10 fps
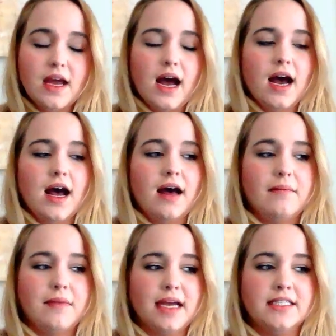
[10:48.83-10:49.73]

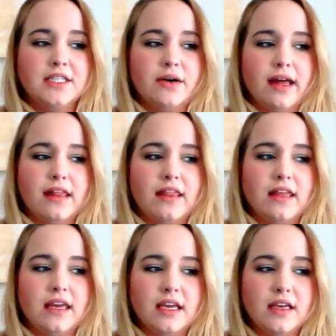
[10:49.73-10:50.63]
And so I
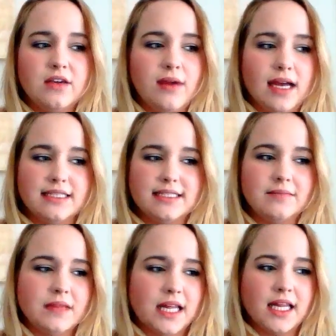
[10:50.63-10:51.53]
think you get
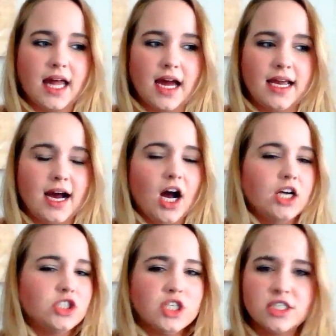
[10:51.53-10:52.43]
something like
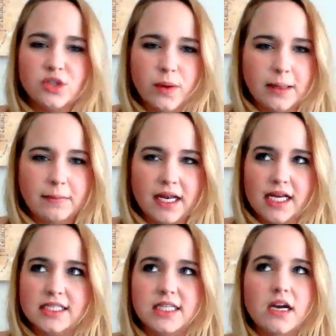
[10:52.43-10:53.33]
120
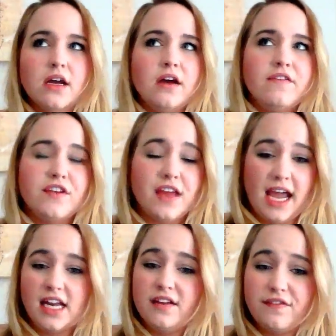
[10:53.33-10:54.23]
minutes for the
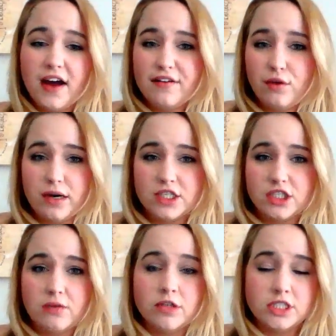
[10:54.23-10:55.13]
85
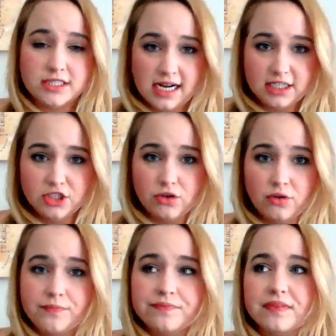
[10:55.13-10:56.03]
question, which is
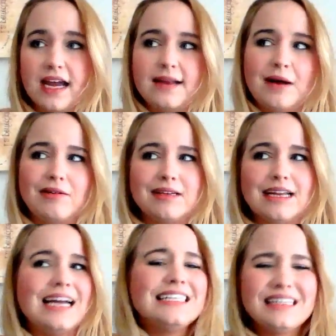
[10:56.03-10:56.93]
national, and about
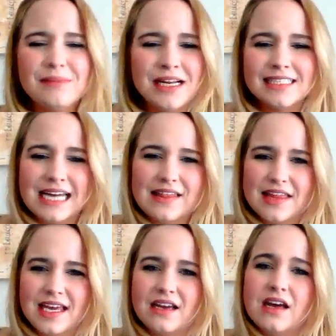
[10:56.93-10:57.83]
90 minutes, I
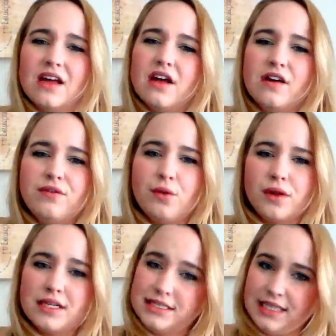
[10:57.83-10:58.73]
think, for
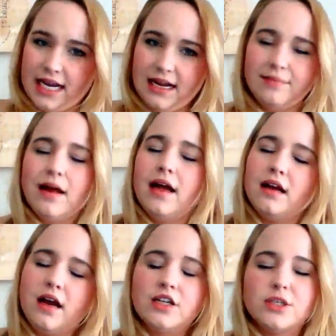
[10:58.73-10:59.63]
the state. I'm not
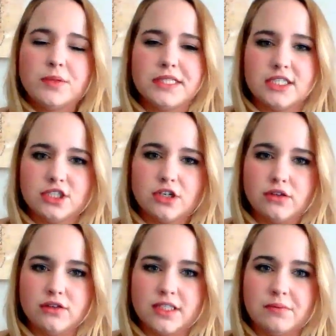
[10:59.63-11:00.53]
100% sure on
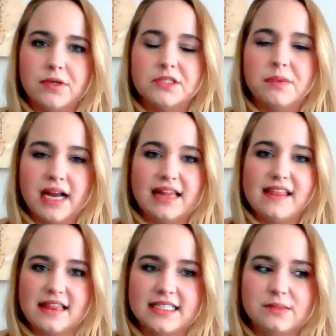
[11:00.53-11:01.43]
those numbers, but I think
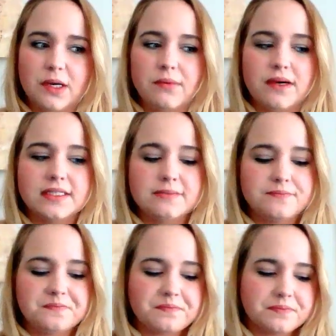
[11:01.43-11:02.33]
what it was.
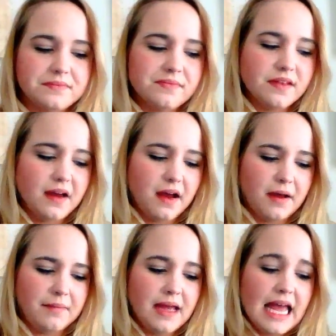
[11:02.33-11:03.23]

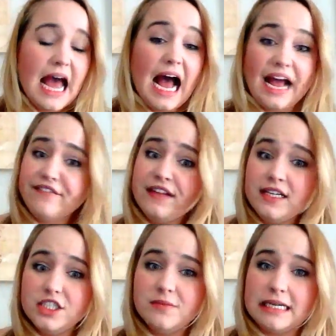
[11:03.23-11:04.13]
I
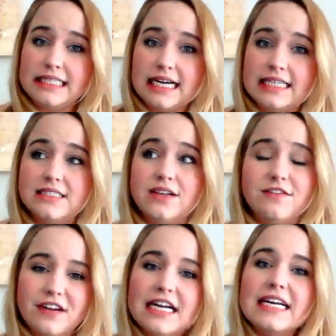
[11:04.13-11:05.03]
finished my test
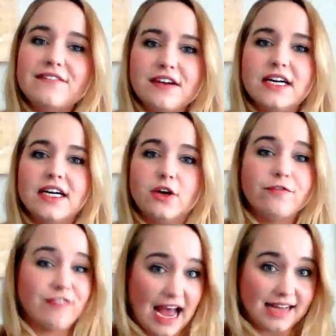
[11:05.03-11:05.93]
very, very
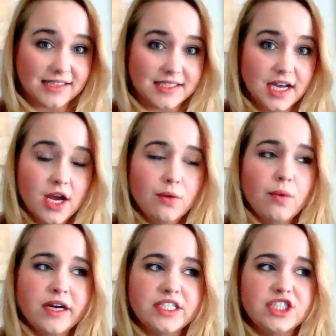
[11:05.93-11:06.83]
fast,
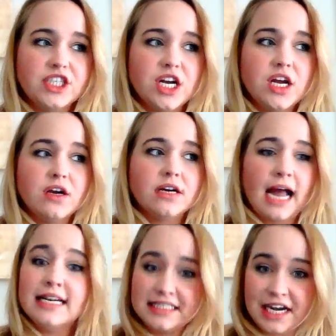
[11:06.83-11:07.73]
which kind
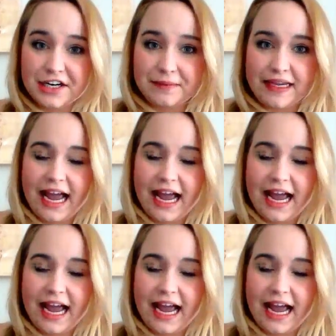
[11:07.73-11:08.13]
of scared me.